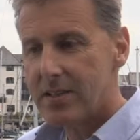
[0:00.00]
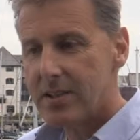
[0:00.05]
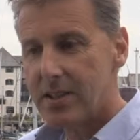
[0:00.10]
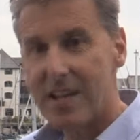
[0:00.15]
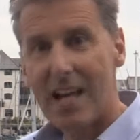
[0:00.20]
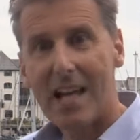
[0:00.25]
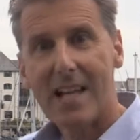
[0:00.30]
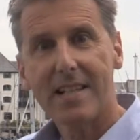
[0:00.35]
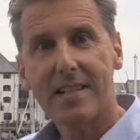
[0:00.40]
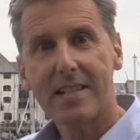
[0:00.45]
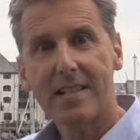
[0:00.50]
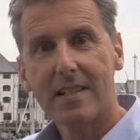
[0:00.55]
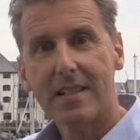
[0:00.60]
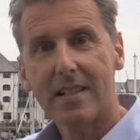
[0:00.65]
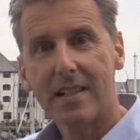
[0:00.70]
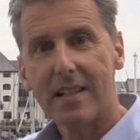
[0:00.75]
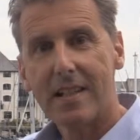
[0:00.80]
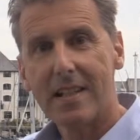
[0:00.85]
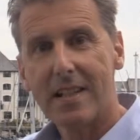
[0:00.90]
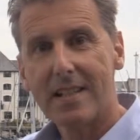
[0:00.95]
To that
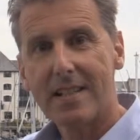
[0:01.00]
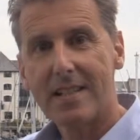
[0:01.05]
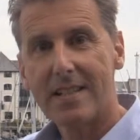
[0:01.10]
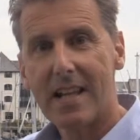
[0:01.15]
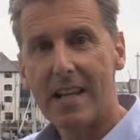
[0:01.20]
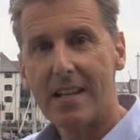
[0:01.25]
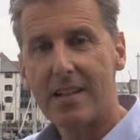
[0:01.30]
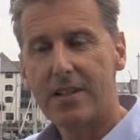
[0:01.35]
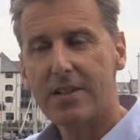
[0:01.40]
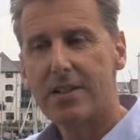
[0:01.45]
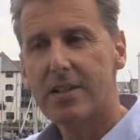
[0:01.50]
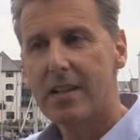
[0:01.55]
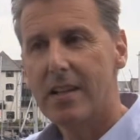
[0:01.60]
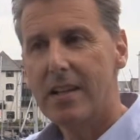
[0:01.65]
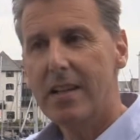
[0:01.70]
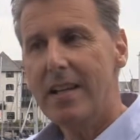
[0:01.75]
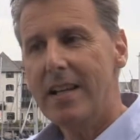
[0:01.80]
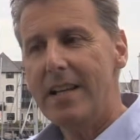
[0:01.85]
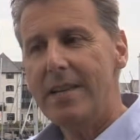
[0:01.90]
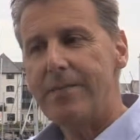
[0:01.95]
extent,
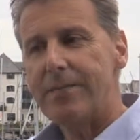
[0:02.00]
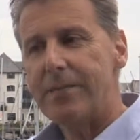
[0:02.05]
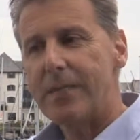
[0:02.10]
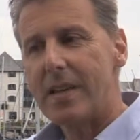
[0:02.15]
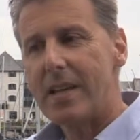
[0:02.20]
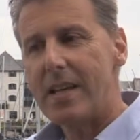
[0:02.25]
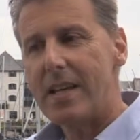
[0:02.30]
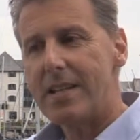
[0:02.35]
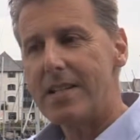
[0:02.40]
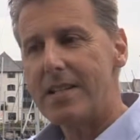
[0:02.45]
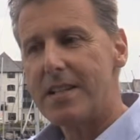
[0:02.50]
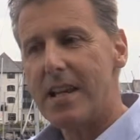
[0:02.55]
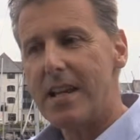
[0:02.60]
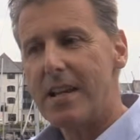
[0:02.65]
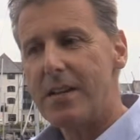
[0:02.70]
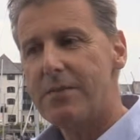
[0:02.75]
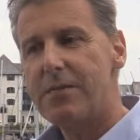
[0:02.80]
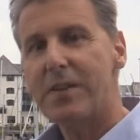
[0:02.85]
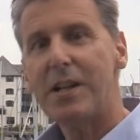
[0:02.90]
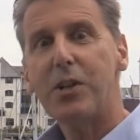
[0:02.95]
it's
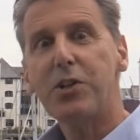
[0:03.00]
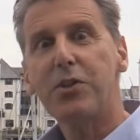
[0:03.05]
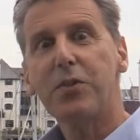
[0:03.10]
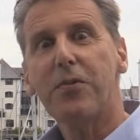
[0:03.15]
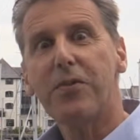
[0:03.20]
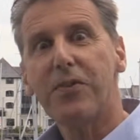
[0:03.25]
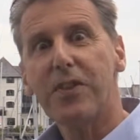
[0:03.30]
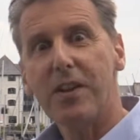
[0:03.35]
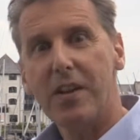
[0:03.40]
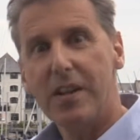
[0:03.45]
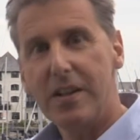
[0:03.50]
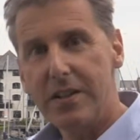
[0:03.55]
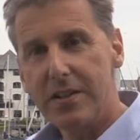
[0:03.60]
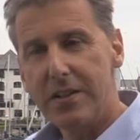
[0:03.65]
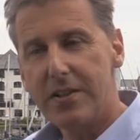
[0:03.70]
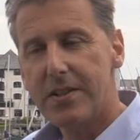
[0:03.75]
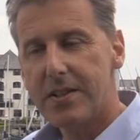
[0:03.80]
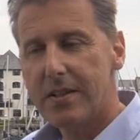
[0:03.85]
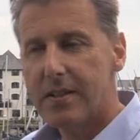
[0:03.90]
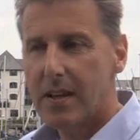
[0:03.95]
a village of
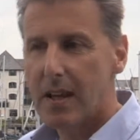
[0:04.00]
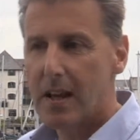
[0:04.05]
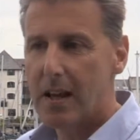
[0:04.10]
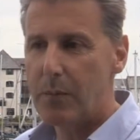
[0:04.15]
thirds.